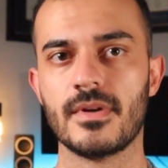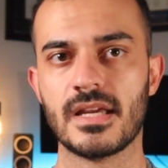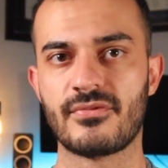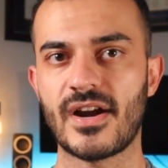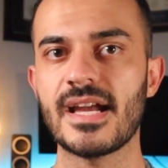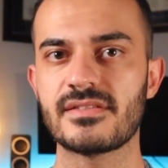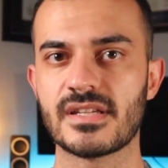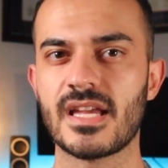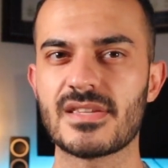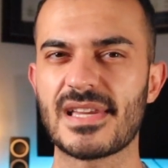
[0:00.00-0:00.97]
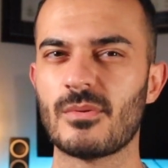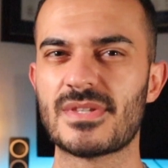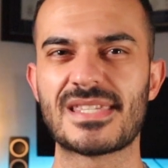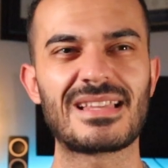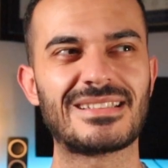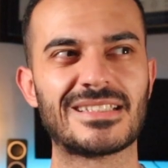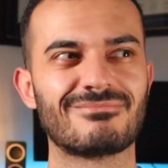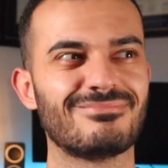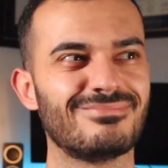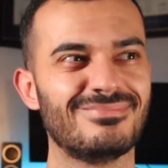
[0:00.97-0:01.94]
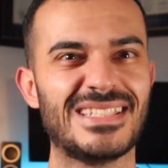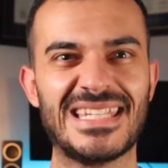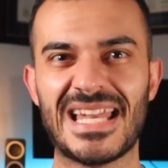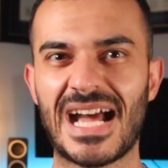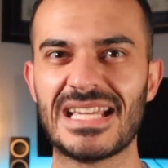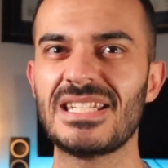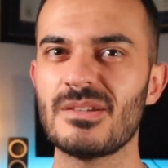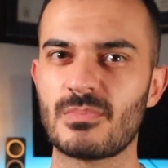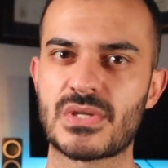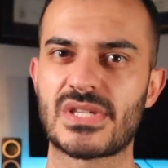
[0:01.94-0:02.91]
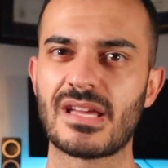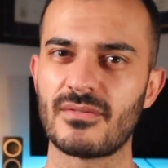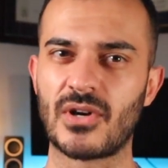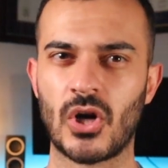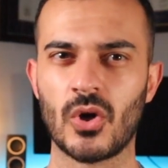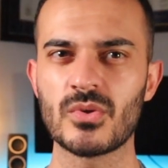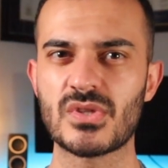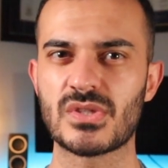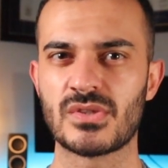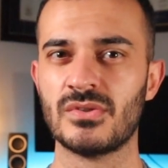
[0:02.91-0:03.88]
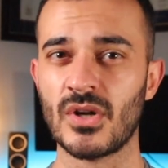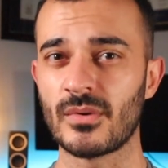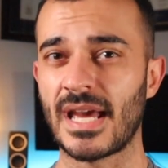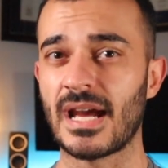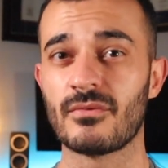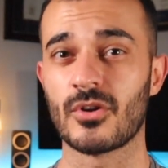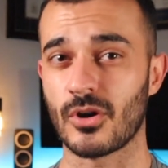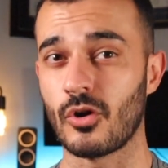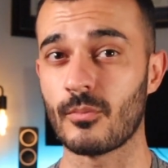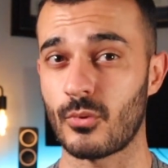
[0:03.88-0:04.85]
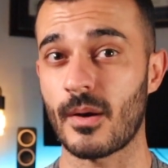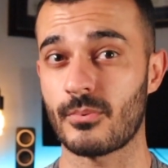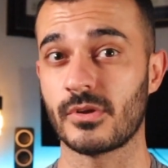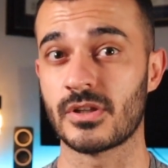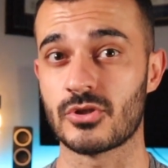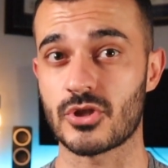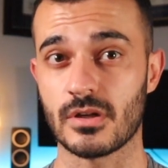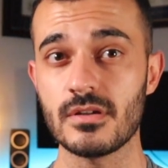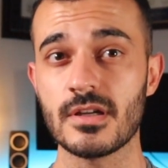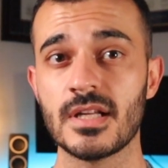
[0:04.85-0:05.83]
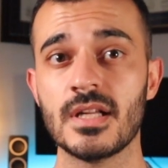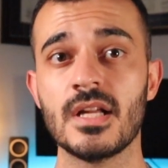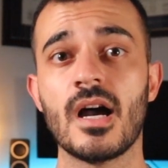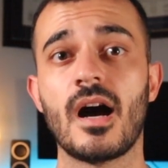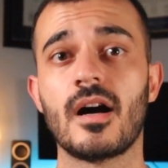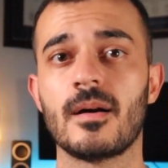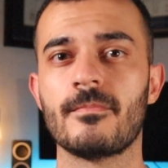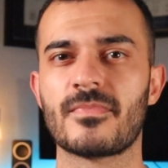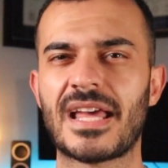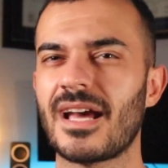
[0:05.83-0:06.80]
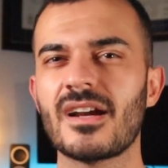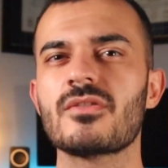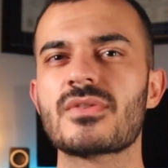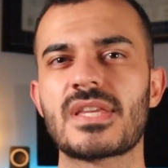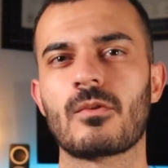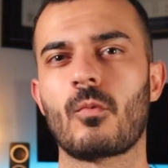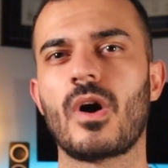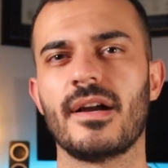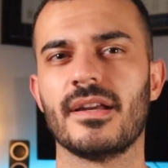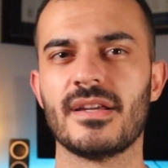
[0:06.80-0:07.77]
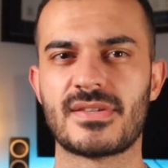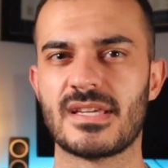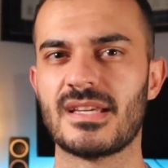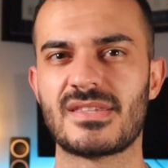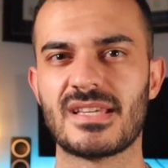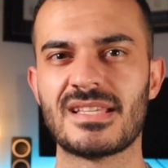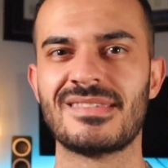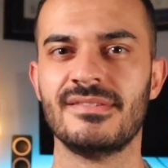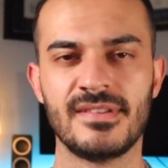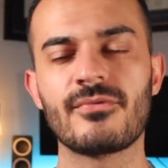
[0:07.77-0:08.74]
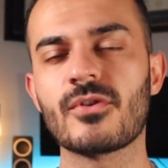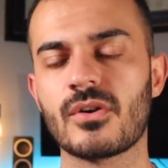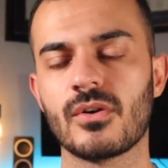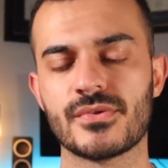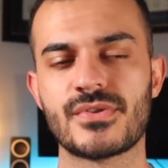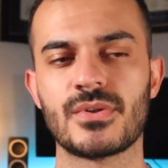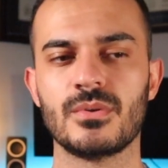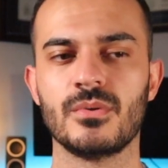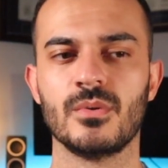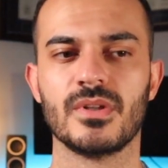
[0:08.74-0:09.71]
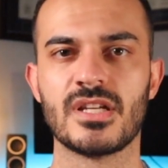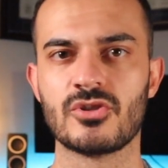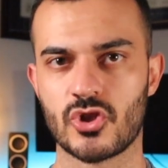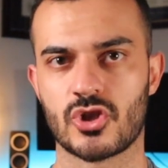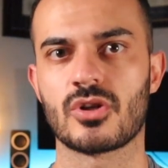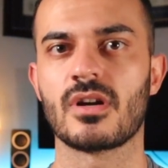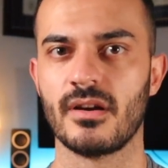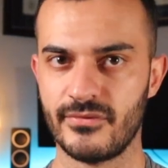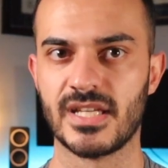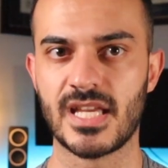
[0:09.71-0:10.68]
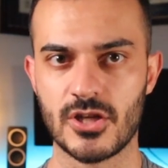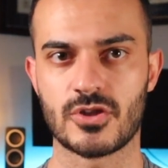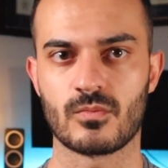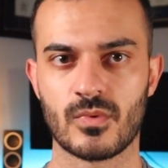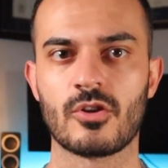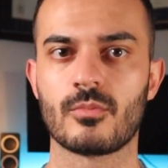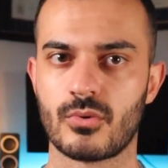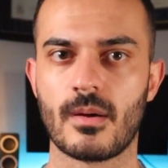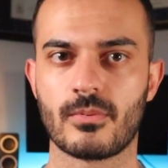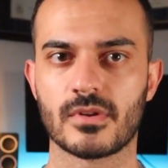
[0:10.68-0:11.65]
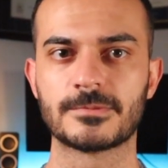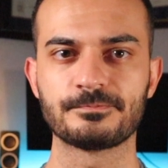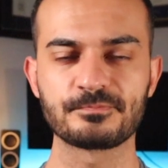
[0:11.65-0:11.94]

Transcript: If I had to guess, I would say like 90% of hosts don't have their home properly insured. And I understand why. It's difficult to insure a vacation rental properly.